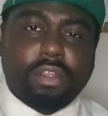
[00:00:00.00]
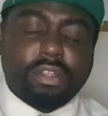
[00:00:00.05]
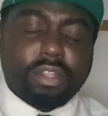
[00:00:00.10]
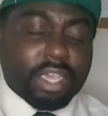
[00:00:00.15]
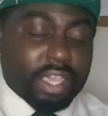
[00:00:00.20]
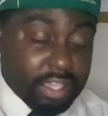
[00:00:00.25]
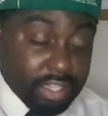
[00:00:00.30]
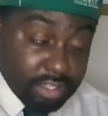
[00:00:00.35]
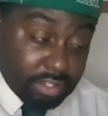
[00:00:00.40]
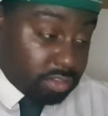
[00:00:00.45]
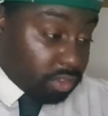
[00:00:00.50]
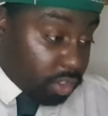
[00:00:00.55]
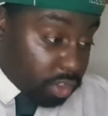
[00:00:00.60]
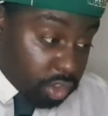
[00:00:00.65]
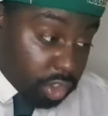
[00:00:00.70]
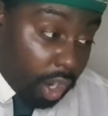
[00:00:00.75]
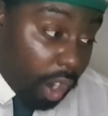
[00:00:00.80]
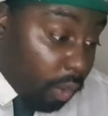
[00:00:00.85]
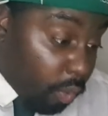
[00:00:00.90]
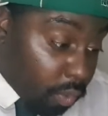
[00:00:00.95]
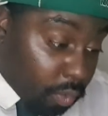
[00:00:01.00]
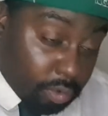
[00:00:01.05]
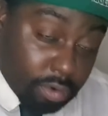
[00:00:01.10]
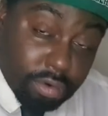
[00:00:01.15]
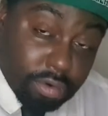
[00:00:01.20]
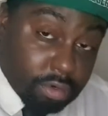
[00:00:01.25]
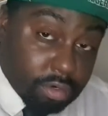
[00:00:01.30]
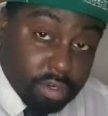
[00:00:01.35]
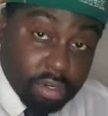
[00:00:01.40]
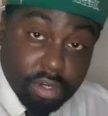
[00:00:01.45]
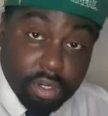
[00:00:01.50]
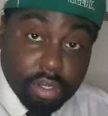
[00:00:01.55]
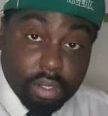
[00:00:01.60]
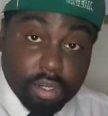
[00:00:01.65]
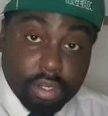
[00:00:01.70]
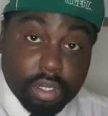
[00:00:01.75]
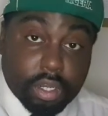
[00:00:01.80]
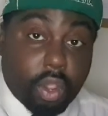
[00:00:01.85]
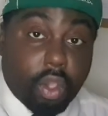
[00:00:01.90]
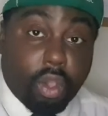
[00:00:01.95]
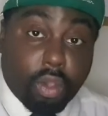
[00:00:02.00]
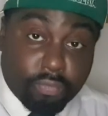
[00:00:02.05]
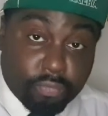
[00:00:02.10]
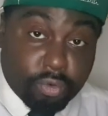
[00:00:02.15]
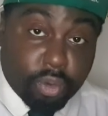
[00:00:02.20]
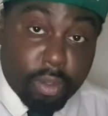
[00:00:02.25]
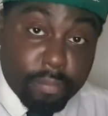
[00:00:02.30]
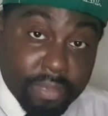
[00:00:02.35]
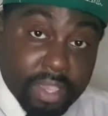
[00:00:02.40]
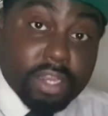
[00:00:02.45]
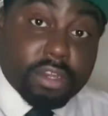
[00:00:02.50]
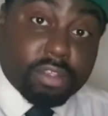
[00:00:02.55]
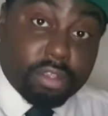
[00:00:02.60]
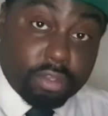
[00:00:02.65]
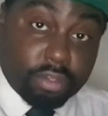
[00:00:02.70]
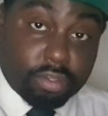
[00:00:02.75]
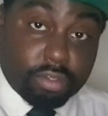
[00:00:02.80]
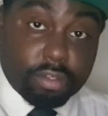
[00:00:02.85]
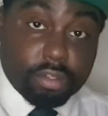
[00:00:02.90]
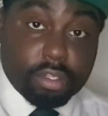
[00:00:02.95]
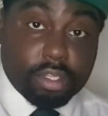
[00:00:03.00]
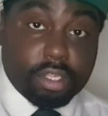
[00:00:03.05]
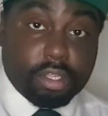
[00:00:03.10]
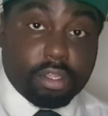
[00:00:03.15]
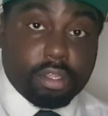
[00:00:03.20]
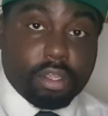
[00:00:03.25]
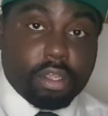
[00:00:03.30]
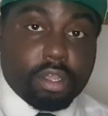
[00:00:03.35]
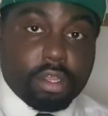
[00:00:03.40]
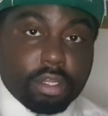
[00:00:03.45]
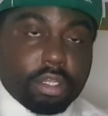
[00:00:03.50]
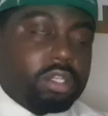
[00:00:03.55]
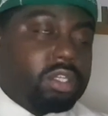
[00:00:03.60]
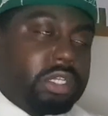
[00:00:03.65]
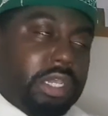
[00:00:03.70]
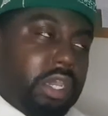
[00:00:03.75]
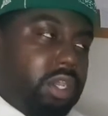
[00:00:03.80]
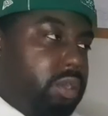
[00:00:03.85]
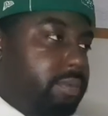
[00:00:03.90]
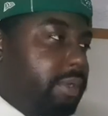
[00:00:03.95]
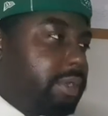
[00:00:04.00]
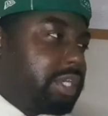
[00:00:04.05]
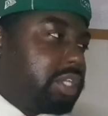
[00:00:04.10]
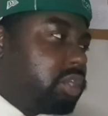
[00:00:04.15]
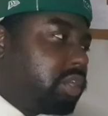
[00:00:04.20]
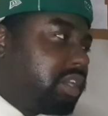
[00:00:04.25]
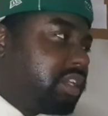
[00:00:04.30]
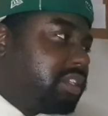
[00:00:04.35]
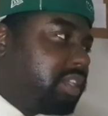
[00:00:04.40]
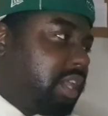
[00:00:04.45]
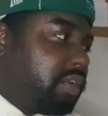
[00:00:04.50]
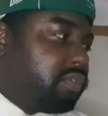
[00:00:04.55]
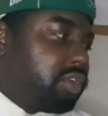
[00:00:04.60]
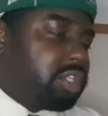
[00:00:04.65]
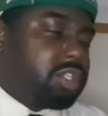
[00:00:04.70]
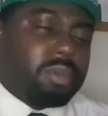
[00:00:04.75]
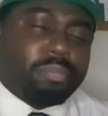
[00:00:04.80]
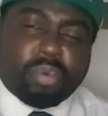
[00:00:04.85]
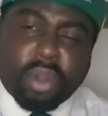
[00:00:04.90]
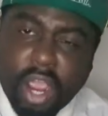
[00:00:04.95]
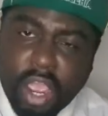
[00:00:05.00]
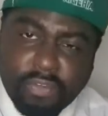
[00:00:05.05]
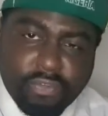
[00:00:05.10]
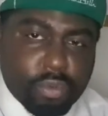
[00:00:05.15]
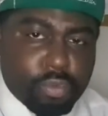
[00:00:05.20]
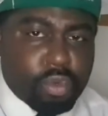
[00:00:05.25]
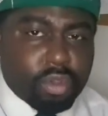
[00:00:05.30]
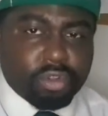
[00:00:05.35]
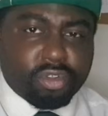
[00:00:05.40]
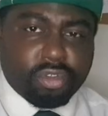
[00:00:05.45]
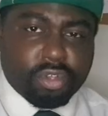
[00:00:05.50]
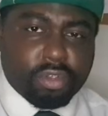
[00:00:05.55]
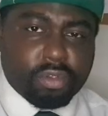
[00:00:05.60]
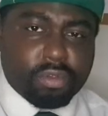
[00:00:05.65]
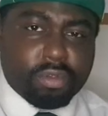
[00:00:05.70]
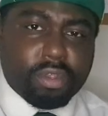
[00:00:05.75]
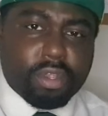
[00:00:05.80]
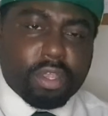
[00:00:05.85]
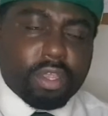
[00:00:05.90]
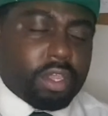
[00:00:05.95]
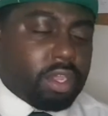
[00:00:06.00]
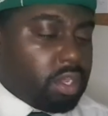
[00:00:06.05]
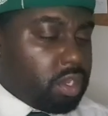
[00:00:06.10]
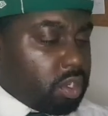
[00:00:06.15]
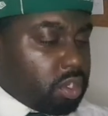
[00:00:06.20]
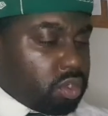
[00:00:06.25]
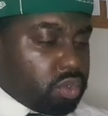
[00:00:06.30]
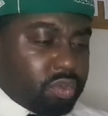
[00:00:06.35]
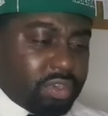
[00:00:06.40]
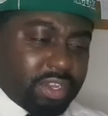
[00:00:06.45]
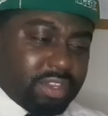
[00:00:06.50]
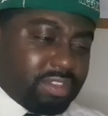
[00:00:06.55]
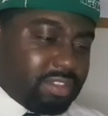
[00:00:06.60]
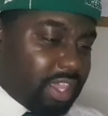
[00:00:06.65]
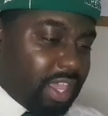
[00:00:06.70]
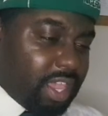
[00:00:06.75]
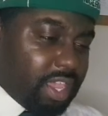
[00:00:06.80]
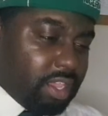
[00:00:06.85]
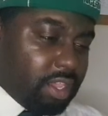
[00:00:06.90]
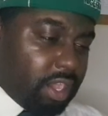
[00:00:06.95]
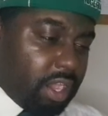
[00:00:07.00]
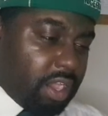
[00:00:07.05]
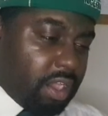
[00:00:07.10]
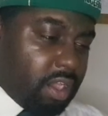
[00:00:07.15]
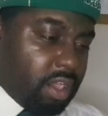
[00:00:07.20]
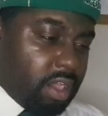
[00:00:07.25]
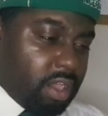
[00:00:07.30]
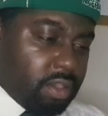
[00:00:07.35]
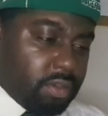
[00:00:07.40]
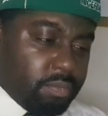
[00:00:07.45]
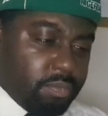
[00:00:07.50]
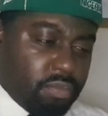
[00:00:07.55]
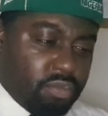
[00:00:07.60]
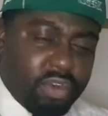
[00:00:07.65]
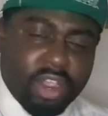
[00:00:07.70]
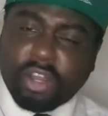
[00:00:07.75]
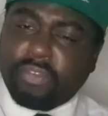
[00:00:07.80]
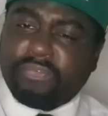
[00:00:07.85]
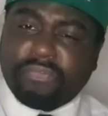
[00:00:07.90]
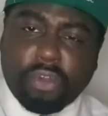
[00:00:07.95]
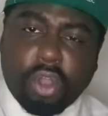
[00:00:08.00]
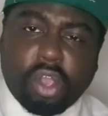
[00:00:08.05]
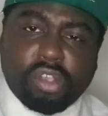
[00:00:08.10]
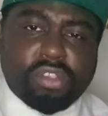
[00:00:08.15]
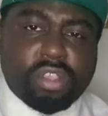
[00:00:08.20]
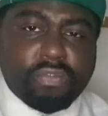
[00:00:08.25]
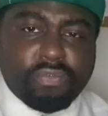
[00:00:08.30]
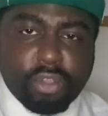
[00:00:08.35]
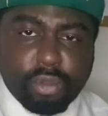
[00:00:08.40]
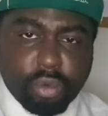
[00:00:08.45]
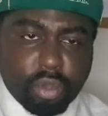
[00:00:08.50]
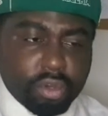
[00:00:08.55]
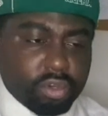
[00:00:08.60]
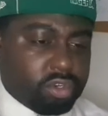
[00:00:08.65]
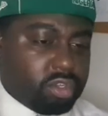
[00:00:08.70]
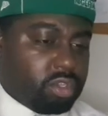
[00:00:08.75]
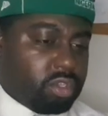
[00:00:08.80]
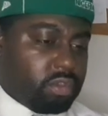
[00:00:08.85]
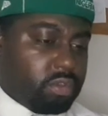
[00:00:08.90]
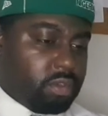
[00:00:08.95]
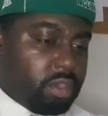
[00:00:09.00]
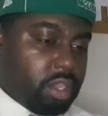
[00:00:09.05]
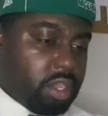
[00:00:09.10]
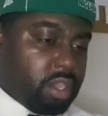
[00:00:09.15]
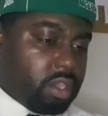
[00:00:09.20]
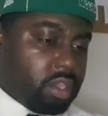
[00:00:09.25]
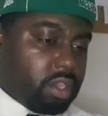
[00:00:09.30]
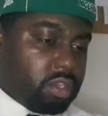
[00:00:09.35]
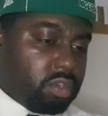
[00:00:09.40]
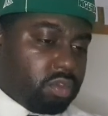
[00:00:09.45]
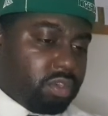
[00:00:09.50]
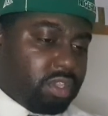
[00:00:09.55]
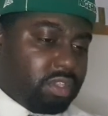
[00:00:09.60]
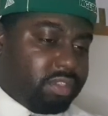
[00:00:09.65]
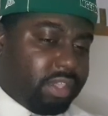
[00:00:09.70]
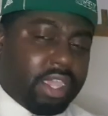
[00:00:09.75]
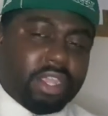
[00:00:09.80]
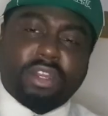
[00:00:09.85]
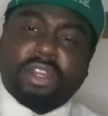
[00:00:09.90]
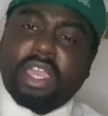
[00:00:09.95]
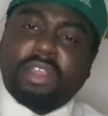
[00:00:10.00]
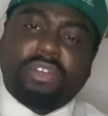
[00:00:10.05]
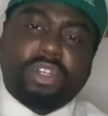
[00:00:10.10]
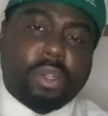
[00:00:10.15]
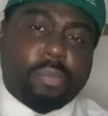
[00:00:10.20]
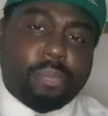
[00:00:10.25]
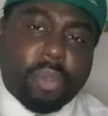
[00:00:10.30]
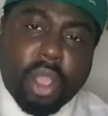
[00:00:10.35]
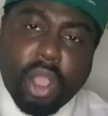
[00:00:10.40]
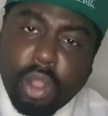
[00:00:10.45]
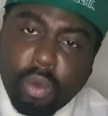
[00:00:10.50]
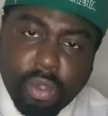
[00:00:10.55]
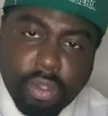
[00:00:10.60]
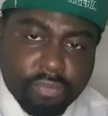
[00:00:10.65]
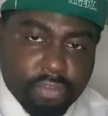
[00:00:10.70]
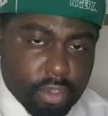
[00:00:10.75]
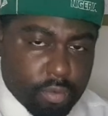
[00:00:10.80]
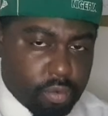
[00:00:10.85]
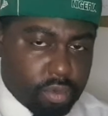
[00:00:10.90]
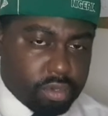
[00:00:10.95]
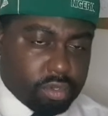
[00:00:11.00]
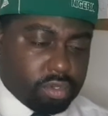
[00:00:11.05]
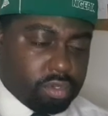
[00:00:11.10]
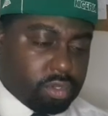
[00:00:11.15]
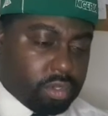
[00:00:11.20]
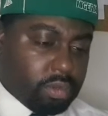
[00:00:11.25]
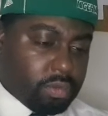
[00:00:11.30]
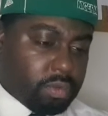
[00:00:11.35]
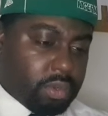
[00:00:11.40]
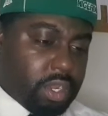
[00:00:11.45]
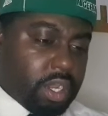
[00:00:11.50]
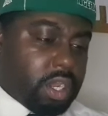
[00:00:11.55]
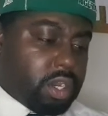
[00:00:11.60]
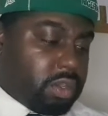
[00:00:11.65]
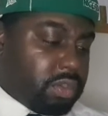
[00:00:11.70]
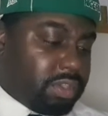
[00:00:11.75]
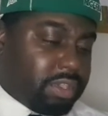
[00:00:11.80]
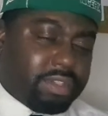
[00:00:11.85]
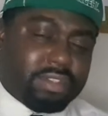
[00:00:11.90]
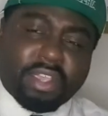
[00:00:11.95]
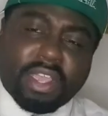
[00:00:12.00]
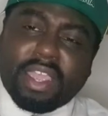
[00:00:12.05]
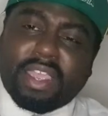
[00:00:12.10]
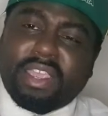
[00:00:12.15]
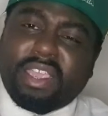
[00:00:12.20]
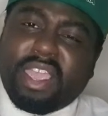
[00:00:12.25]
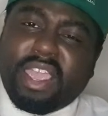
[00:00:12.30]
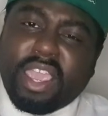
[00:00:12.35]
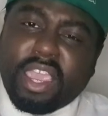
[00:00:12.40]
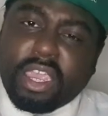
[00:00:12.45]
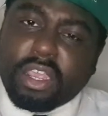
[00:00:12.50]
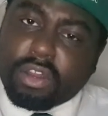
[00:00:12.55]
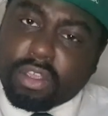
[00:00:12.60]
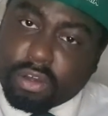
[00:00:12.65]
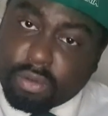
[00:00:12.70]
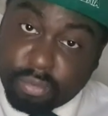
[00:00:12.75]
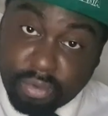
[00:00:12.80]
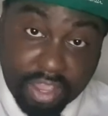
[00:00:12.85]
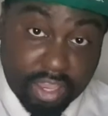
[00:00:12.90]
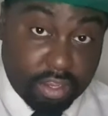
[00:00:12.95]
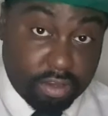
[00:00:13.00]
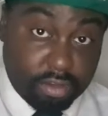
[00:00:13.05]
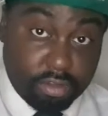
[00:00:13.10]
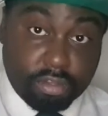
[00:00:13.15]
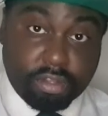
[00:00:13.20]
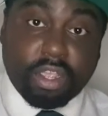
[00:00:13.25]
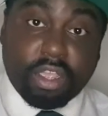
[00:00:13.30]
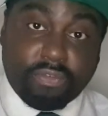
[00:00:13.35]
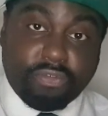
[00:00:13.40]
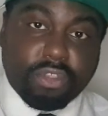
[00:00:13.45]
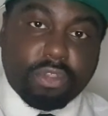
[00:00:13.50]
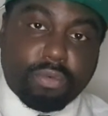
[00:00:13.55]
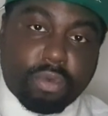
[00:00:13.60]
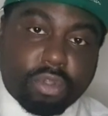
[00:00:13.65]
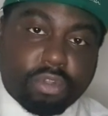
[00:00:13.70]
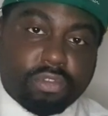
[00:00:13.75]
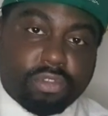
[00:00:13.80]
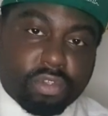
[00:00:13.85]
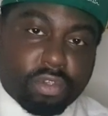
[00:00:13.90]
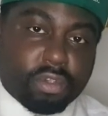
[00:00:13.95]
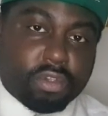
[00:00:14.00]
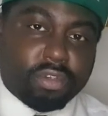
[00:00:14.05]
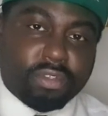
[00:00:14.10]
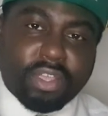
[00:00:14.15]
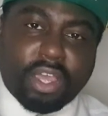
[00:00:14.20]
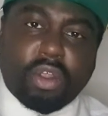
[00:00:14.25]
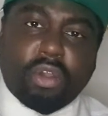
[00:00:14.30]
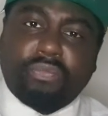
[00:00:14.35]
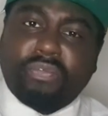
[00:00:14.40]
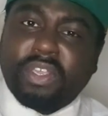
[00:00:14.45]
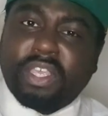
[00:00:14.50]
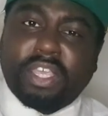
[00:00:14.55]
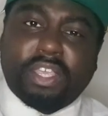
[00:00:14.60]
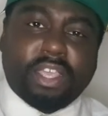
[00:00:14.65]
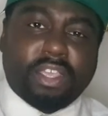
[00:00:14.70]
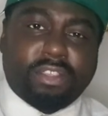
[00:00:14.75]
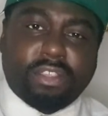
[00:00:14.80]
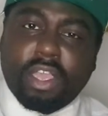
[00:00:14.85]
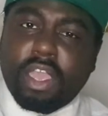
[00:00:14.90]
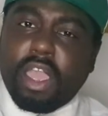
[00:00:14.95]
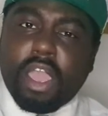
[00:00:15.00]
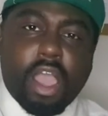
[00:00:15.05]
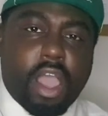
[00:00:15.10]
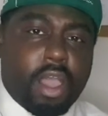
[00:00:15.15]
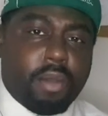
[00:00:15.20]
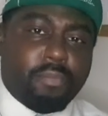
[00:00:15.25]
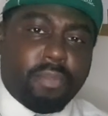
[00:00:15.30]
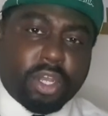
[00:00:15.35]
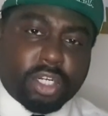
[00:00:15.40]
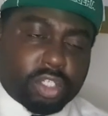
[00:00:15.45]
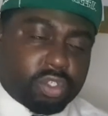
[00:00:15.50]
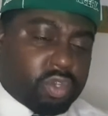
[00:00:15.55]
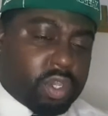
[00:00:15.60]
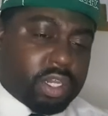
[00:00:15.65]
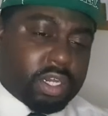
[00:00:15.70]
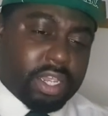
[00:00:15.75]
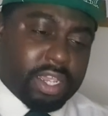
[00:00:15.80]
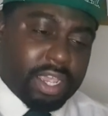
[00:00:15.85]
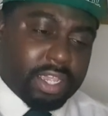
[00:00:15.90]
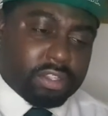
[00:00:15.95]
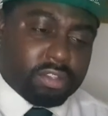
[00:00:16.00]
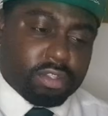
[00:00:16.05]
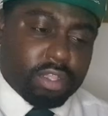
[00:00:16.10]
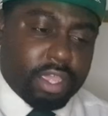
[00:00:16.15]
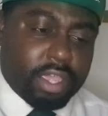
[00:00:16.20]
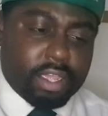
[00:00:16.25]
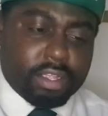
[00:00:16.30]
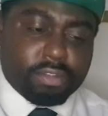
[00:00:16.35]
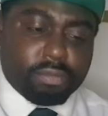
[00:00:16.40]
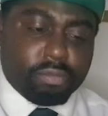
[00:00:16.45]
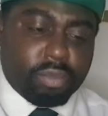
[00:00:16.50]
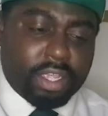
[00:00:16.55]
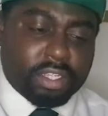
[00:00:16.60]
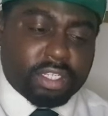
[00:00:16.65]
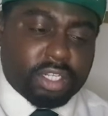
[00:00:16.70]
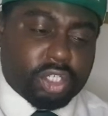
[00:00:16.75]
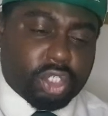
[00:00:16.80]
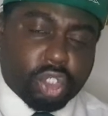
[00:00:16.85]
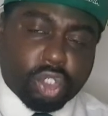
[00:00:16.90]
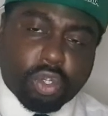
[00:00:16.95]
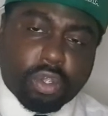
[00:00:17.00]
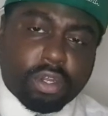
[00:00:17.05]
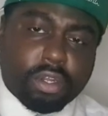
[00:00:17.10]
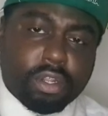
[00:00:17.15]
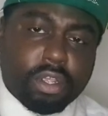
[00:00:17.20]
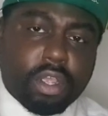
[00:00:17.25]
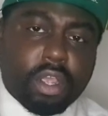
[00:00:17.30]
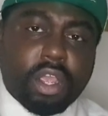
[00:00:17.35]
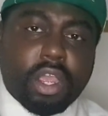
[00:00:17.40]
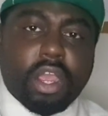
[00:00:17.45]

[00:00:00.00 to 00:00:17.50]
He's the GOAT of comedians. You could say Richard Pryor if you want to. You can say Red Fox if you want to. You can say Dave Chappelle if you want to. You can say Keenan Wayans if you want to, because I don't think he gets much credit as he should.